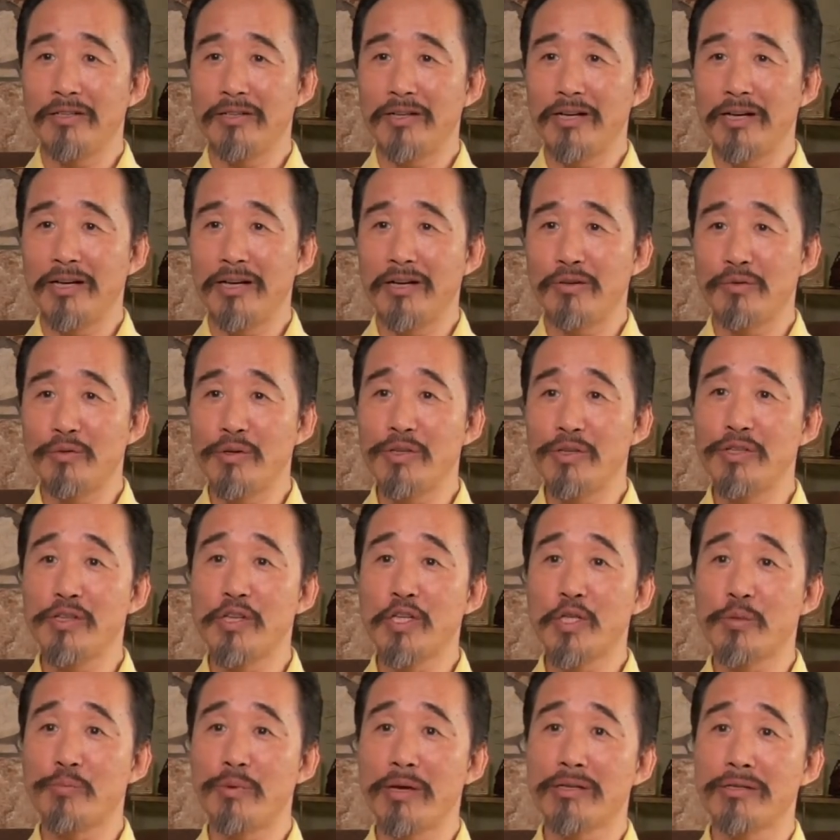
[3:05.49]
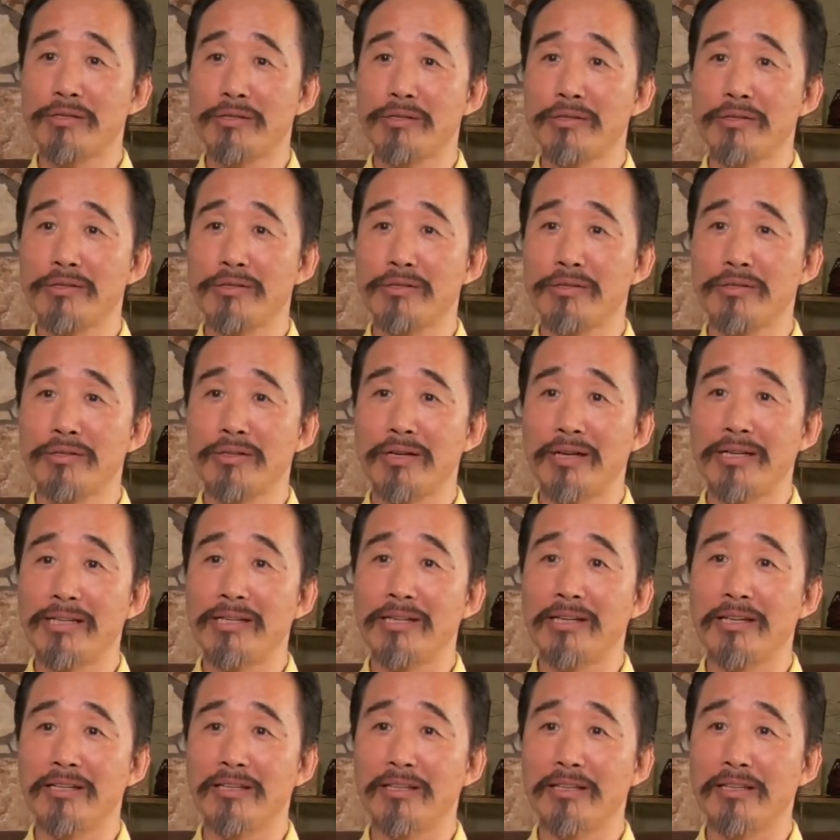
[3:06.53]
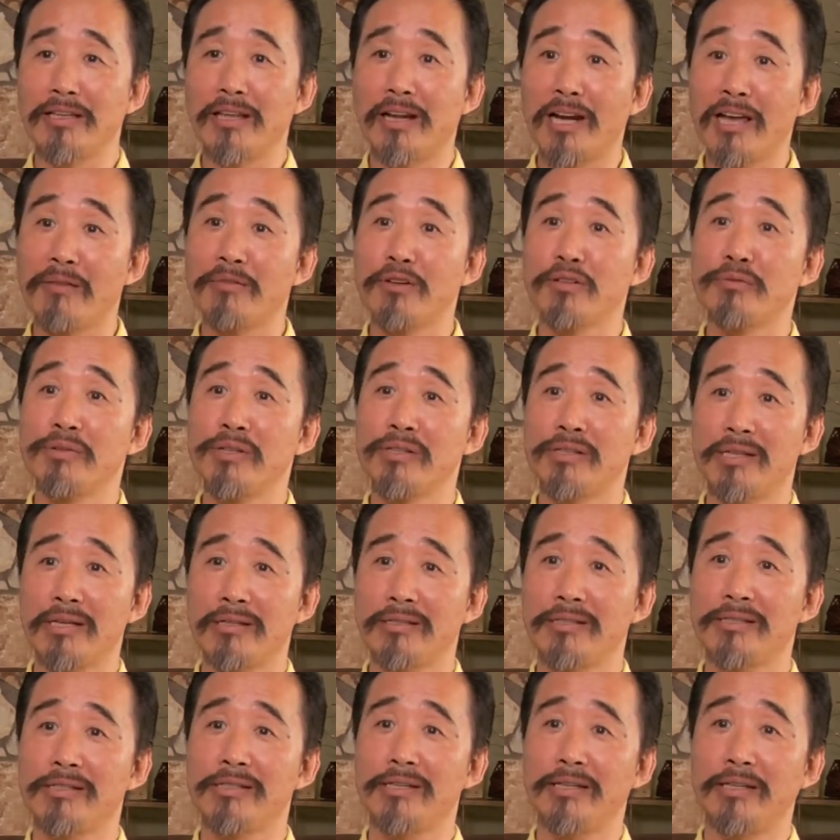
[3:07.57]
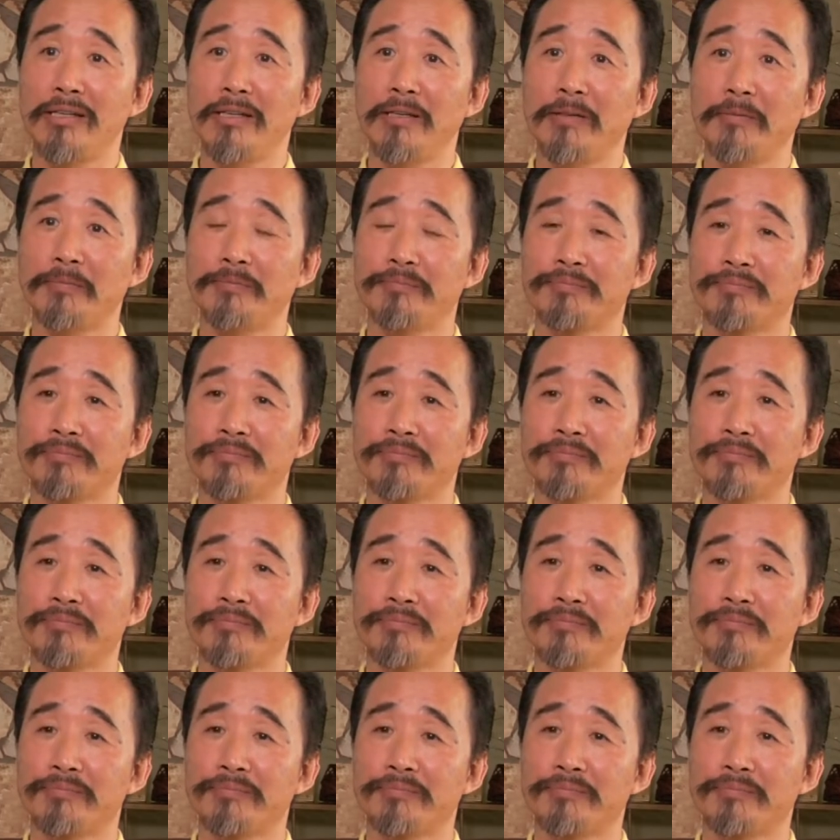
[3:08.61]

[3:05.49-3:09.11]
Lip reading: with respect to the level of integrity.